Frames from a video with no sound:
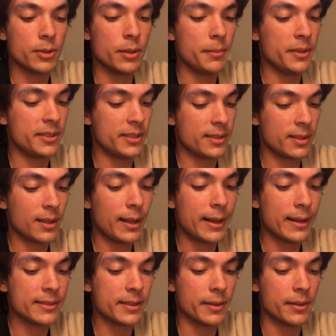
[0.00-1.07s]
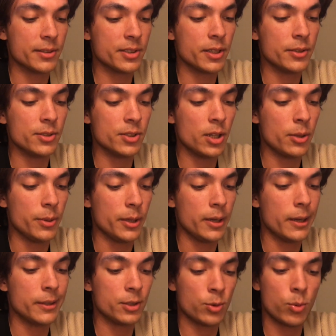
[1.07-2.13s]
and Mrs. Glass that their son Zooey,
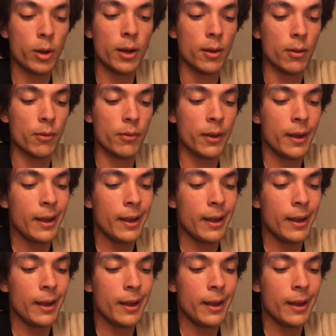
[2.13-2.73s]
at 12,